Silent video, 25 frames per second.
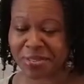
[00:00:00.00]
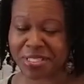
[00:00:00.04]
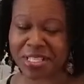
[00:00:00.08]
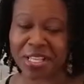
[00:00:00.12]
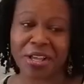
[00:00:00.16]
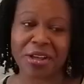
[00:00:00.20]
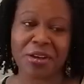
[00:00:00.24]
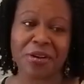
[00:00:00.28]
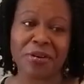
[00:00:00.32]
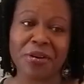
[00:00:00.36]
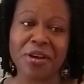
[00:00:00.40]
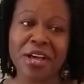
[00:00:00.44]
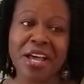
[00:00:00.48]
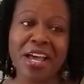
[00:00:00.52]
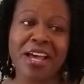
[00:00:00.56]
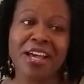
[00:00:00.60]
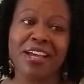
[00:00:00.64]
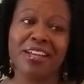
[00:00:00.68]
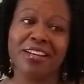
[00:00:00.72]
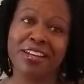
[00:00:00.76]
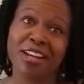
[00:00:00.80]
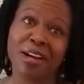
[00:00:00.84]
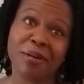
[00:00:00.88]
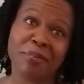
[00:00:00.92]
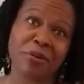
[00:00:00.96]
So
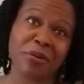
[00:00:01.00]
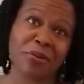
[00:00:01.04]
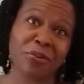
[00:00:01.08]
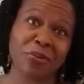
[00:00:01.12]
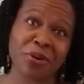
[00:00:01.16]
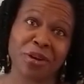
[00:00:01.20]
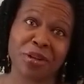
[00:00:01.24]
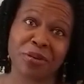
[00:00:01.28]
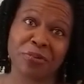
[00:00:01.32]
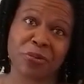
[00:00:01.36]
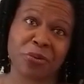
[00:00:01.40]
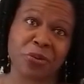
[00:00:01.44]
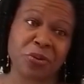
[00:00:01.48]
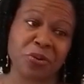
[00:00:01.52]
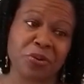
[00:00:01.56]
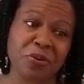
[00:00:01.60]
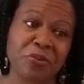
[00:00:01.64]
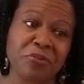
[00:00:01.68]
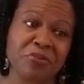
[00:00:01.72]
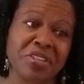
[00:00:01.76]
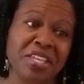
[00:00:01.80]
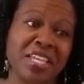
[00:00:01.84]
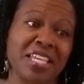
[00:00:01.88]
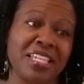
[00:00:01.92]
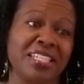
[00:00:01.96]
number 1 rule
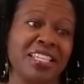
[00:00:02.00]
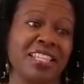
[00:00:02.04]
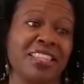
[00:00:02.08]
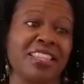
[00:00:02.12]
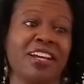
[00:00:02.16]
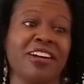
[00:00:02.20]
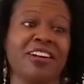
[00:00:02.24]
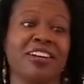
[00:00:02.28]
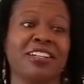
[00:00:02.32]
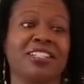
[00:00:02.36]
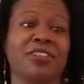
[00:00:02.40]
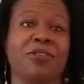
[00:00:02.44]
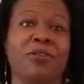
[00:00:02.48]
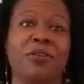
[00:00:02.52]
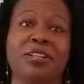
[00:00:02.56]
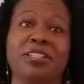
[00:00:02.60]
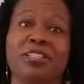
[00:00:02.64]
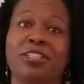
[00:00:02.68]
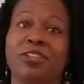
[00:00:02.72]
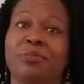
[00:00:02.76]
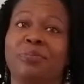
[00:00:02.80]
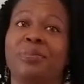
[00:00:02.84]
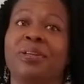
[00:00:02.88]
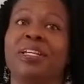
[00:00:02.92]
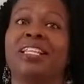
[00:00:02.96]
is that there is going
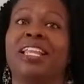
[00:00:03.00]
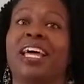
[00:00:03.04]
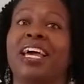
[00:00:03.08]
to be